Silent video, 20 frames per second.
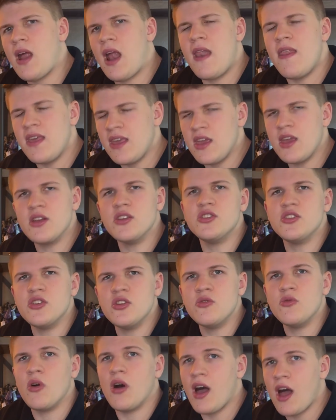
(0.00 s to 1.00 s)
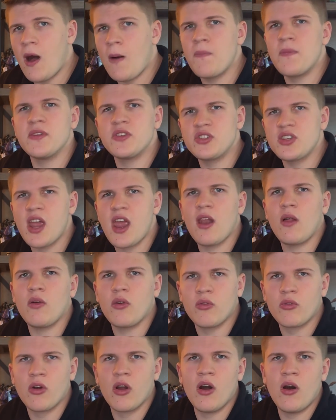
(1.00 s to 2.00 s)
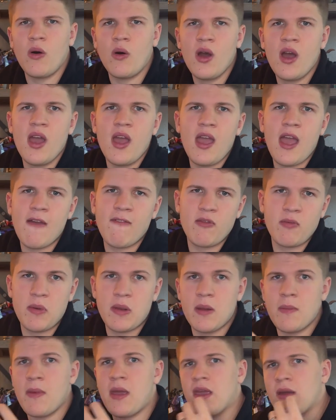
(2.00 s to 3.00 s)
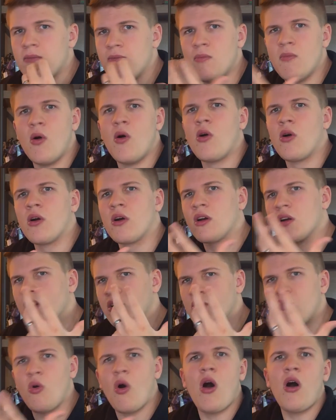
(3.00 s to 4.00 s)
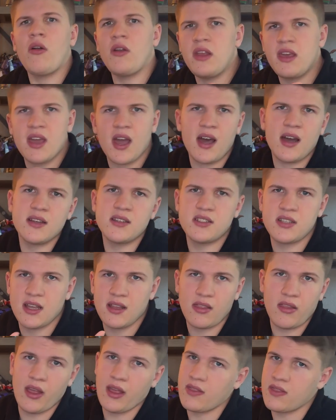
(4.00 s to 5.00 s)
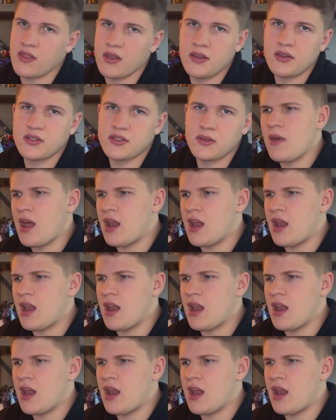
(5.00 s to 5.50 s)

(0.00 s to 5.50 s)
Anything you can do will help this channel grow and for me to make more quality content like this.